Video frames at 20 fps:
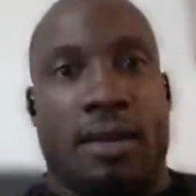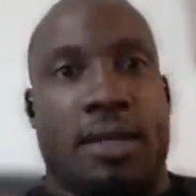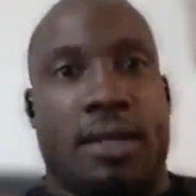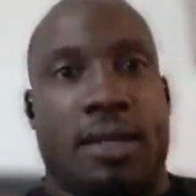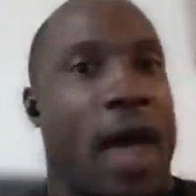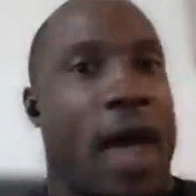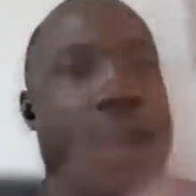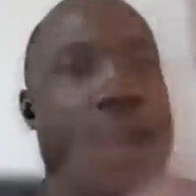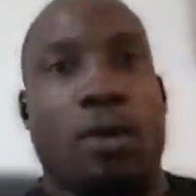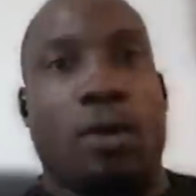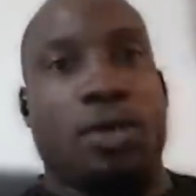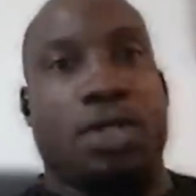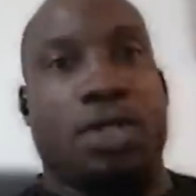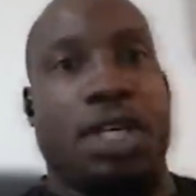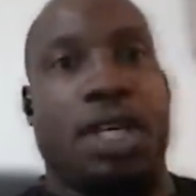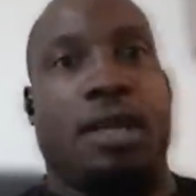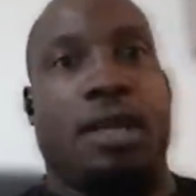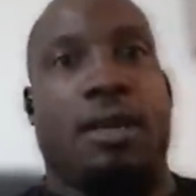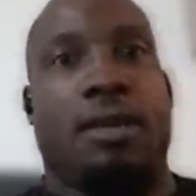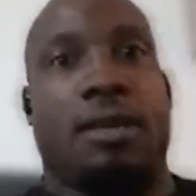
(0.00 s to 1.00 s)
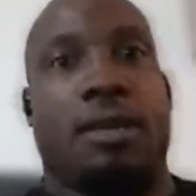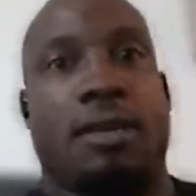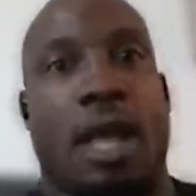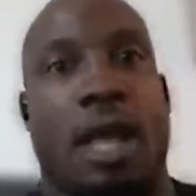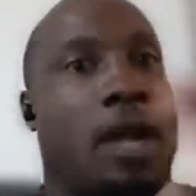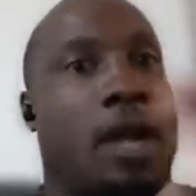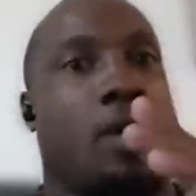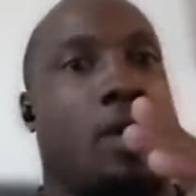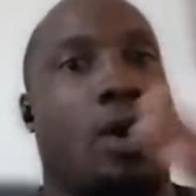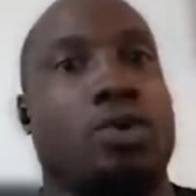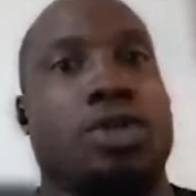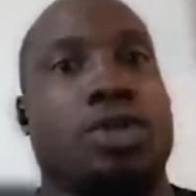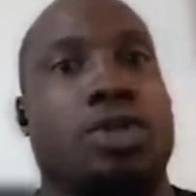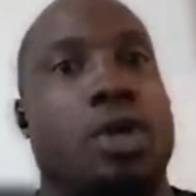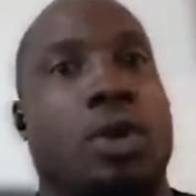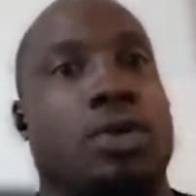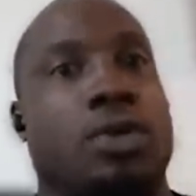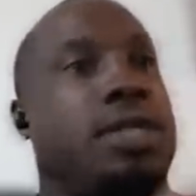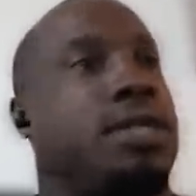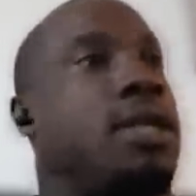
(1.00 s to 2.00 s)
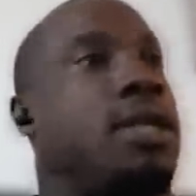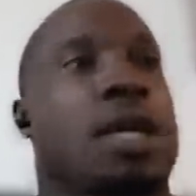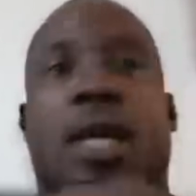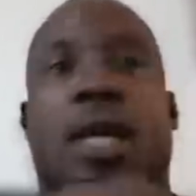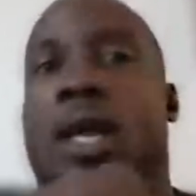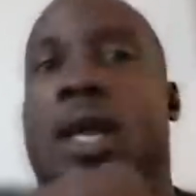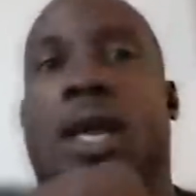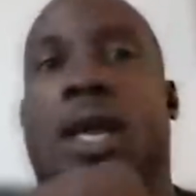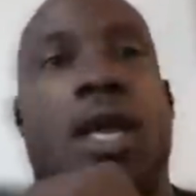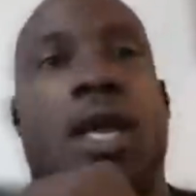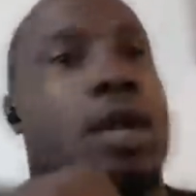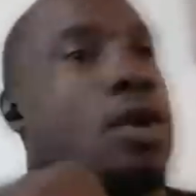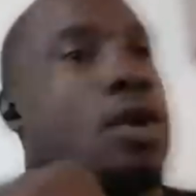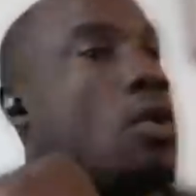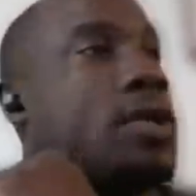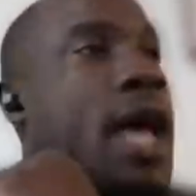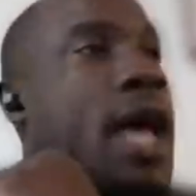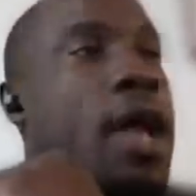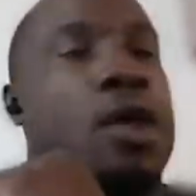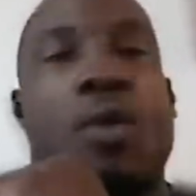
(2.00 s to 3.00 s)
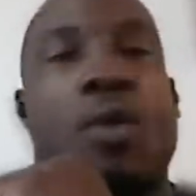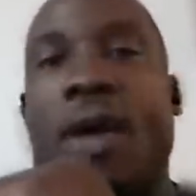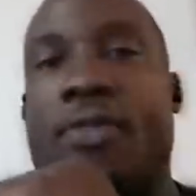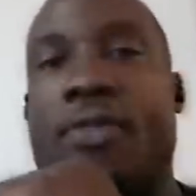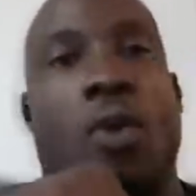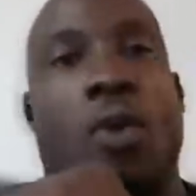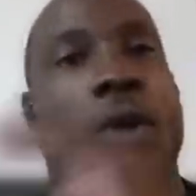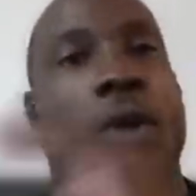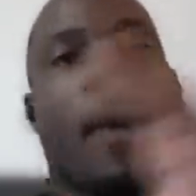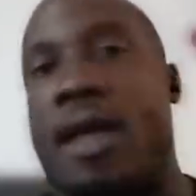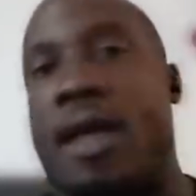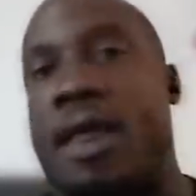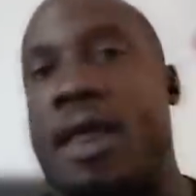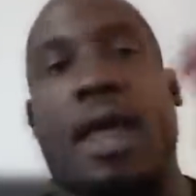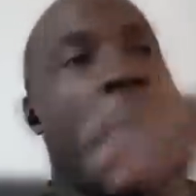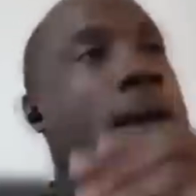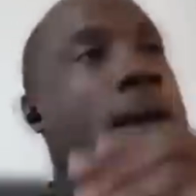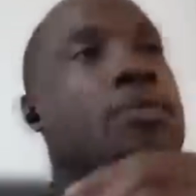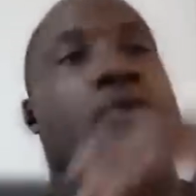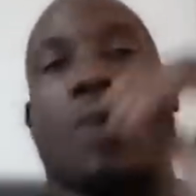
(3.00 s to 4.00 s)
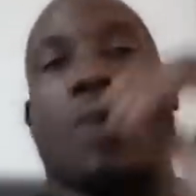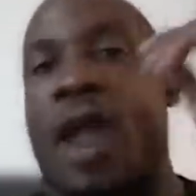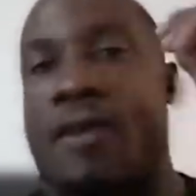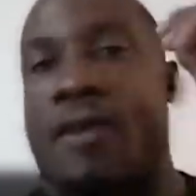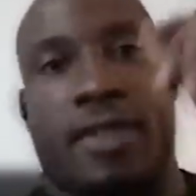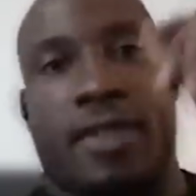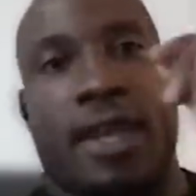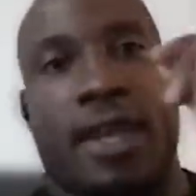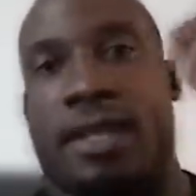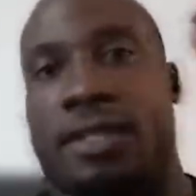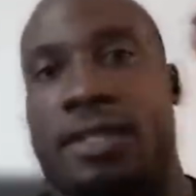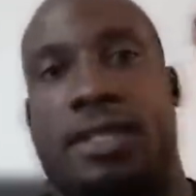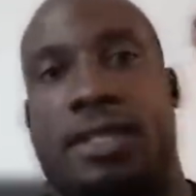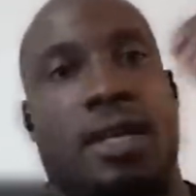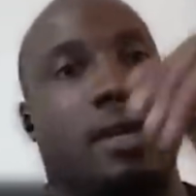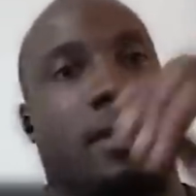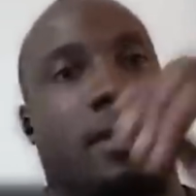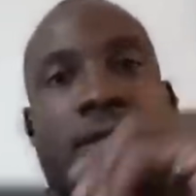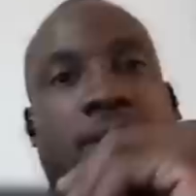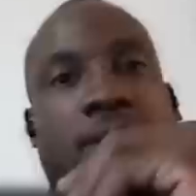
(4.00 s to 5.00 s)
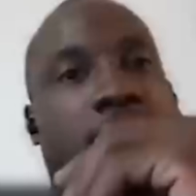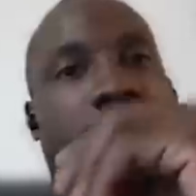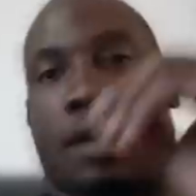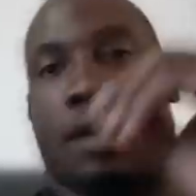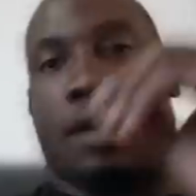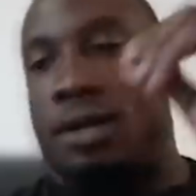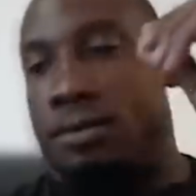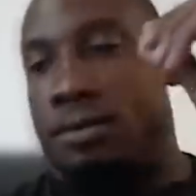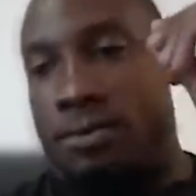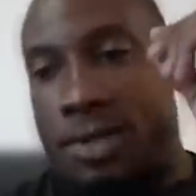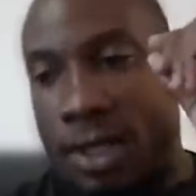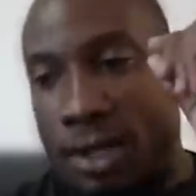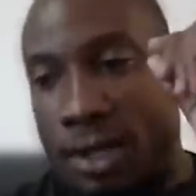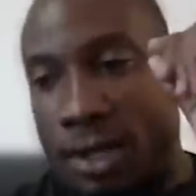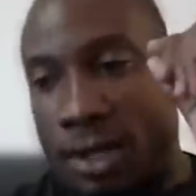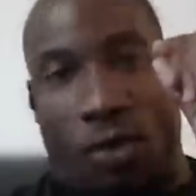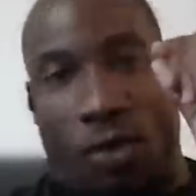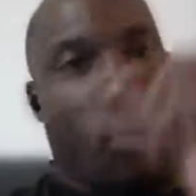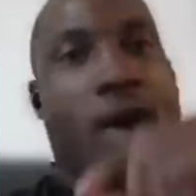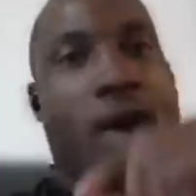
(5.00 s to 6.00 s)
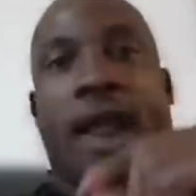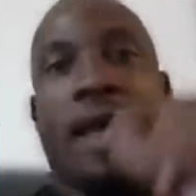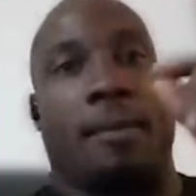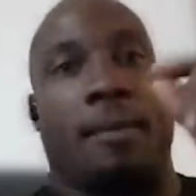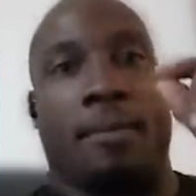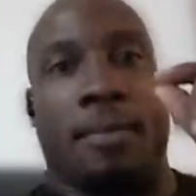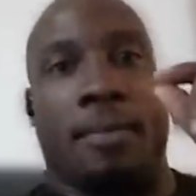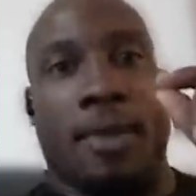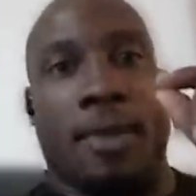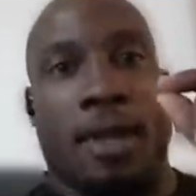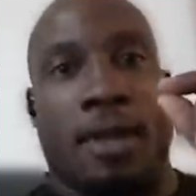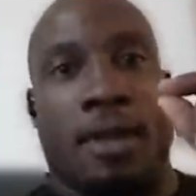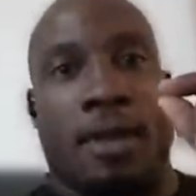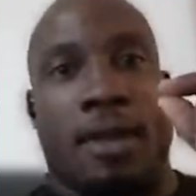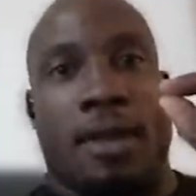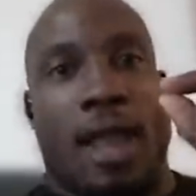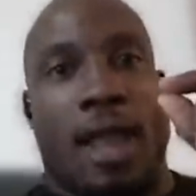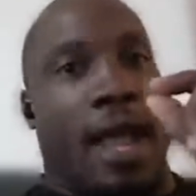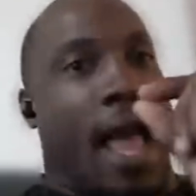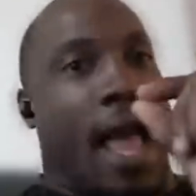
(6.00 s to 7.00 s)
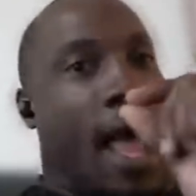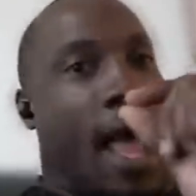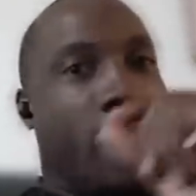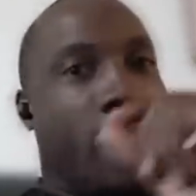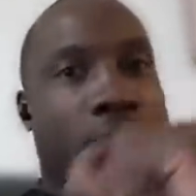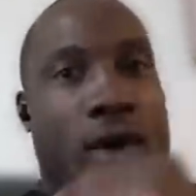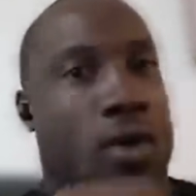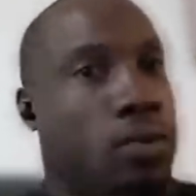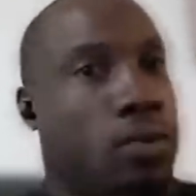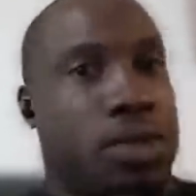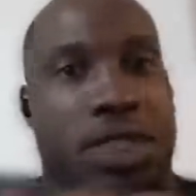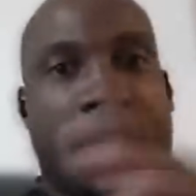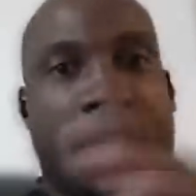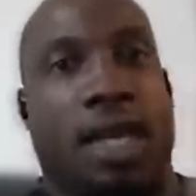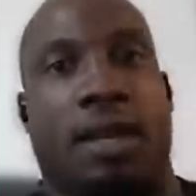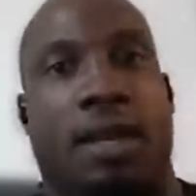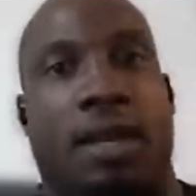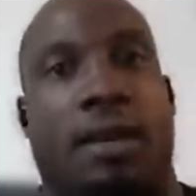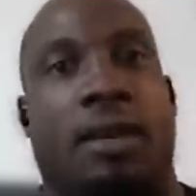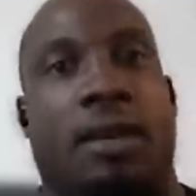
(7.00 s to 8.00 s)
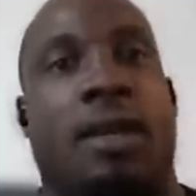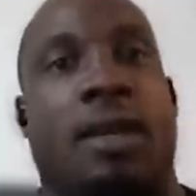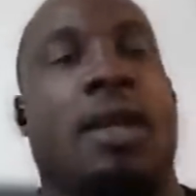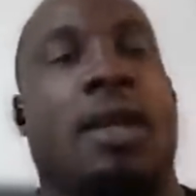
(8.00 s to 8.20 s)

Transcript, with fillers: So I don't cheat. Like my coach knows he he knows I he don't have to worry about. I'm doing everything to the to the to the gram. Like I don't cheat.